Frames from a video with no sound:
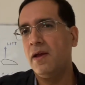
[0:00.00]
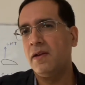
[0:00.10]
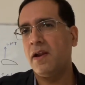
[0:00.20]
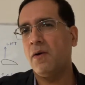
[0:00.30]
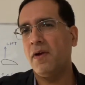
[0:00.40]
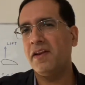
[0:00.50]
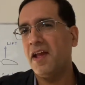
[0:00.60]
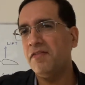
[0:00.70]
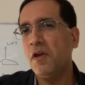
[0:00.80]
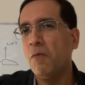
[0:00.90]
Now, in
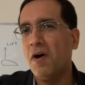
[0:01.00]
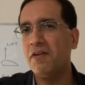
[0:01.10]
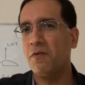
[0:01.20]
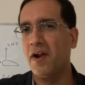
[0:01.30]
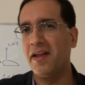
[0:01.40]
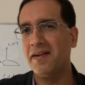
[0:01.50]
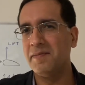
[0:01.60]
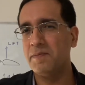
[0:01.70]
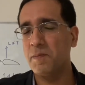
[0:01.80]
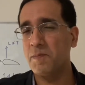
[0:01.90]
case you're wondering
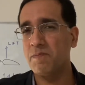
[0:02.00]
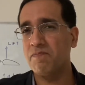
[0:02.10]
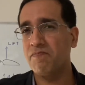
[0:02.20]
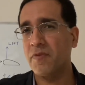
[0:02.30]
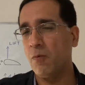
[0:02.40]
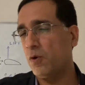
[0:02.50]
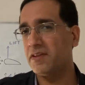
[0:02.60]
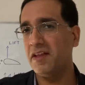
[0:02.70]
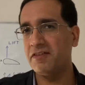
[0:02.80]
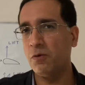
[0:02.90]
what
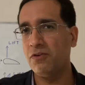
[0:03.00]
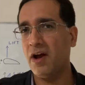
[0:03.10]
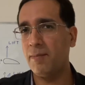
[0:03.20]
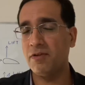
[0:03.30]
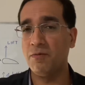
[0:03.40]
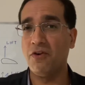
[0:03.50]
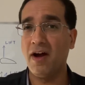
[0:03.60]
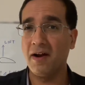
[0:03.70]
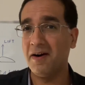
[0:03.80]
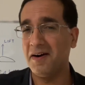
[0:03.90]
these two types of
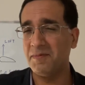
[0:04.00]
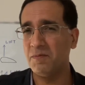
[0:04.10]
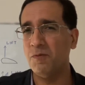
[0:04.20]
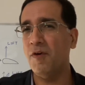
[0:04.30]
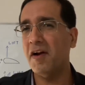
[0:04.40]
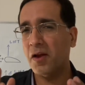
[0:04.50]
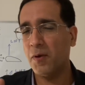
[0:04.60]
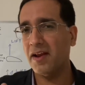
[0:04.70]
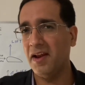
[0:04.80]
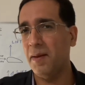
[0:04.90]
drag are, very
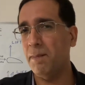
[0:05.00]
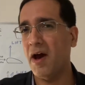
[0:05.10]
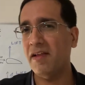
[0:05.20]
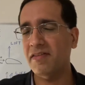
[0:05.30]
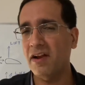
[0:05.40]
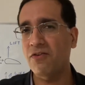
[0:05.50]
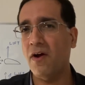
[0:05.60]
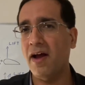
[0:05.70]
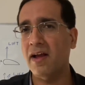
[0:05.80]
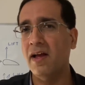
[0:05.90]
quickly, parasite
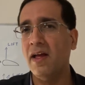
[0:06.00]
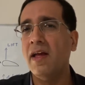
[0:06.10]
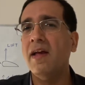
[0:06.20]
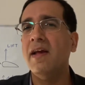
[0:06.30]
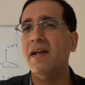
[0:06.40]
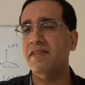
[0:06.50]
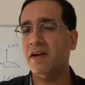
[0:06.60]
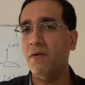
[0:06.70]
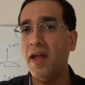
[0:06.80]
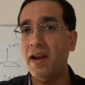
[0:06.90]
drag is
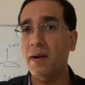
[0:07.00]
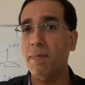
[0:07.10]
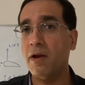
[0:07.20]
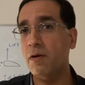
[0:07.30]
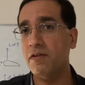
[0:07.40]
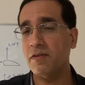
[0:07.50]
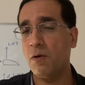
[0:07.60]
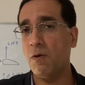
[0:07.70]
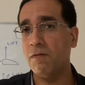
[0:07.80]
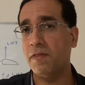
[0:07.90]
created because
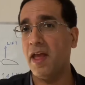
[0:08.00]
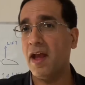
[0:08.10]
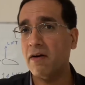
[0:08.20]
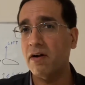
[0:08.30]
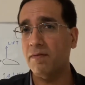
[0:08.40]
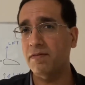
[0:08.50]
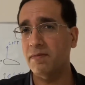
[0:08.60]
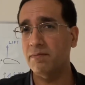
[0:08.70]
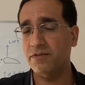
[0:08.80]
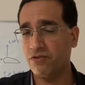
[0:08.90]
of the aircraft's
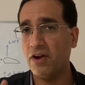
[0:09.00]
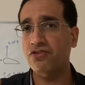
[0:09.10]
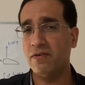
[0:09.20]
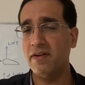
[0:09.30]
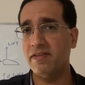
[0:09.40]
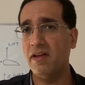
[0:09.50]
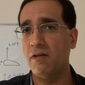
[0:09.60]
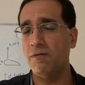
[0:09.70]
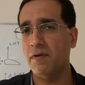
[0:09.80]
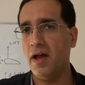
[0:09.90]
structure
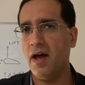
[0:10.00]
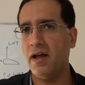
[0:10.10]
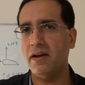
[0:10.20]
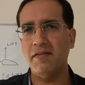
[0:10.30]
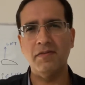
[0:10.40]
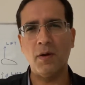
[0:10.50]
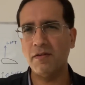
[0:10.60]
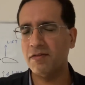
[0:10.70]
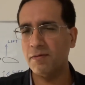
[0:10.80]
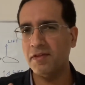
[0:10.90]
itself and is not
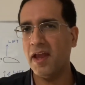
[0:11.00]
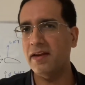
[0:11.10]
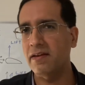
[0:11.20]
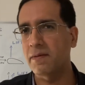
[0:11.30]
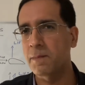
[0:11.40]
associated